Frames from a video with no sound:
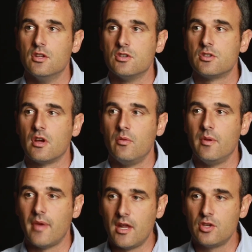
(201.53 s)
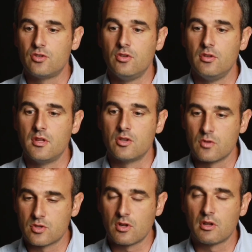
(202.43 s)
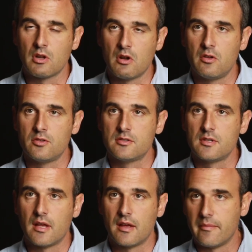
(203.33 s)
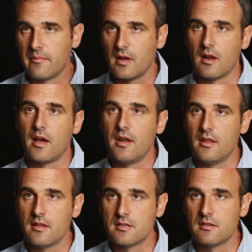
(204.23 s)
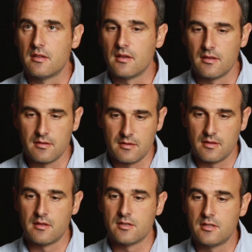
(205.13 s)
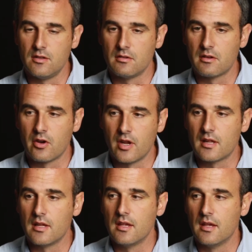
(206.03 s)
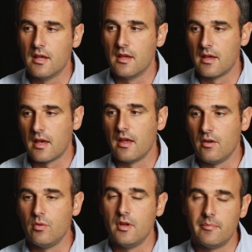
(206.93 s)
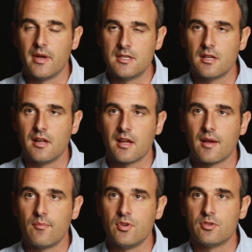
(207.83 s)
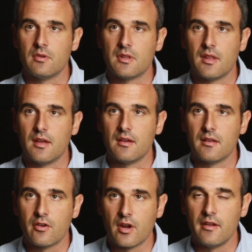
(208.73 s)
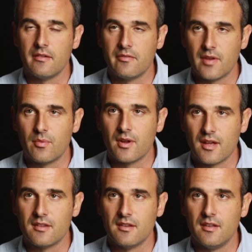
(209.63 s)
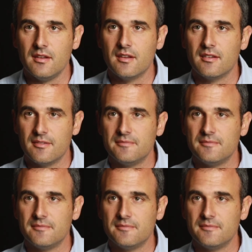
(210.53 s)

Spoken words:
So we managed to do this with slotted holes, aligning the steel correctly, and we basically accomplished what the crane fabricator needed.